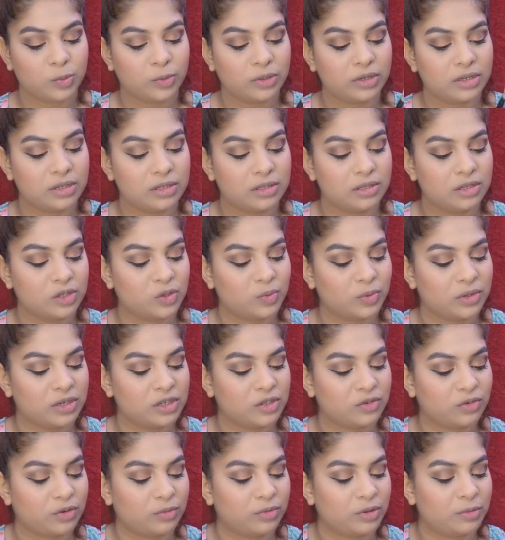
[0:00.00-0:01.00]
one, and this one
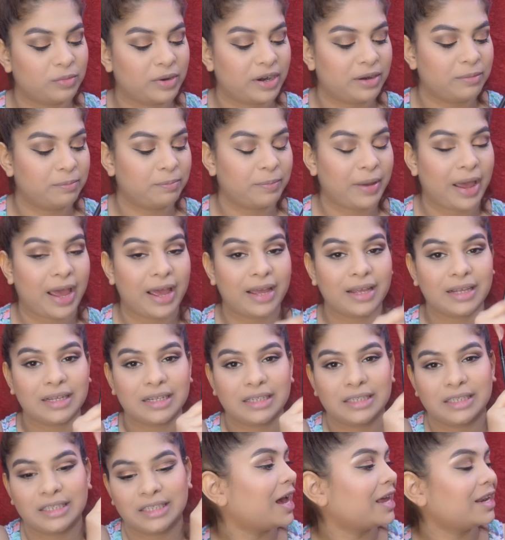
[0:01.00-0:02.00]
is from the brand Pack.
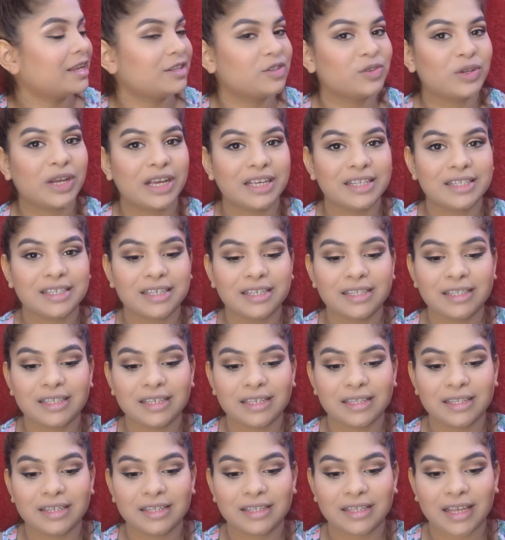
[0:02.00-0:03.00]
And as you guys can
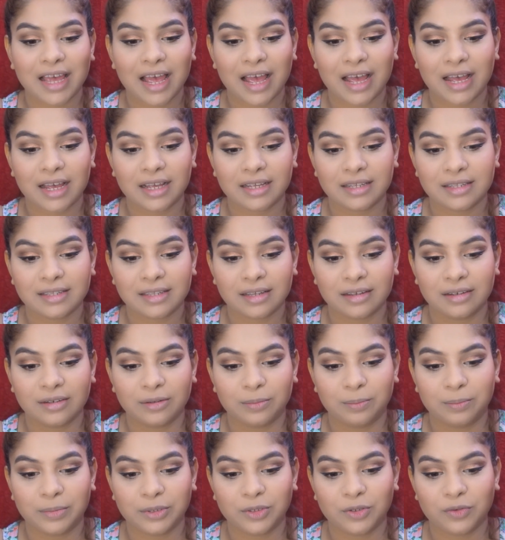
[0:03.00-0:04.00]
see, this has a
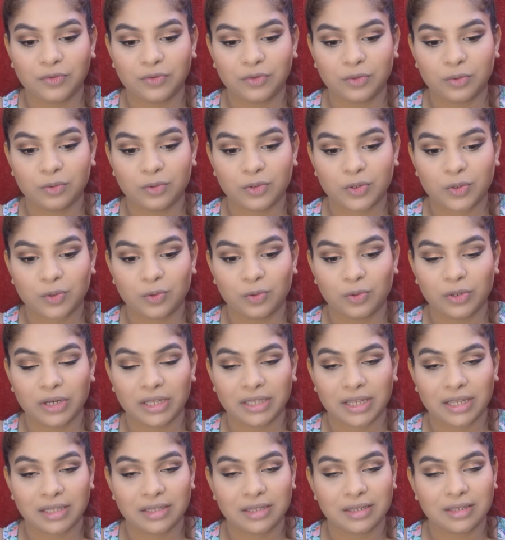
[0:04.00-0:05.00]
bit of rose gold,
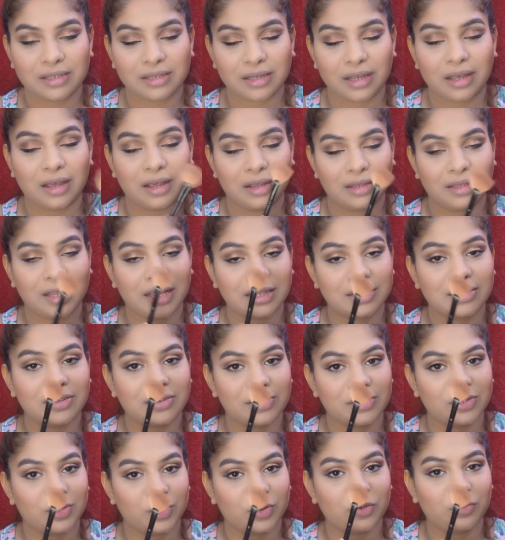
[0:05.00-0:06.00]
and that's the
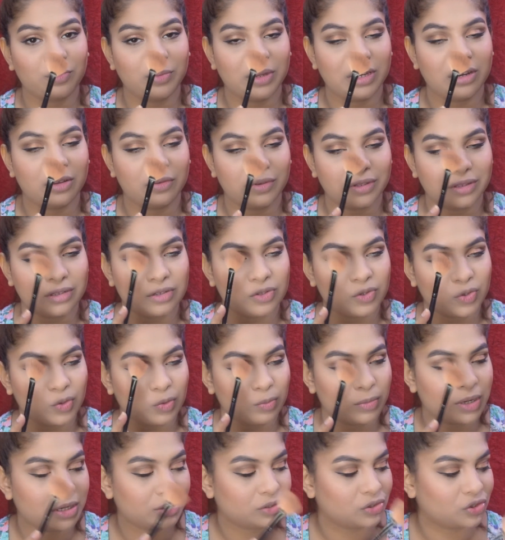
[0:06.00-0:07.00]
reason of me loving this so
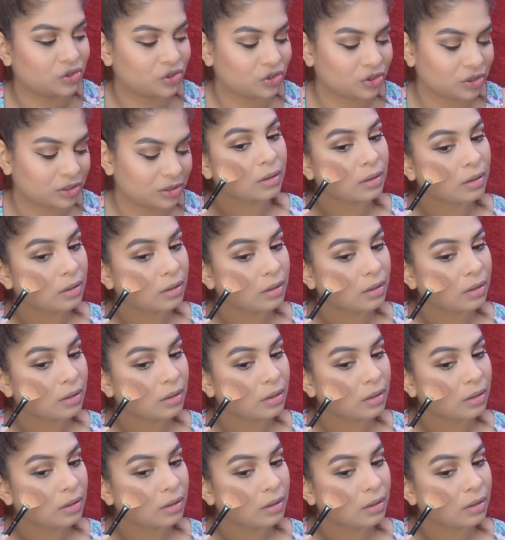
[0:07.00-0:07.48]
much.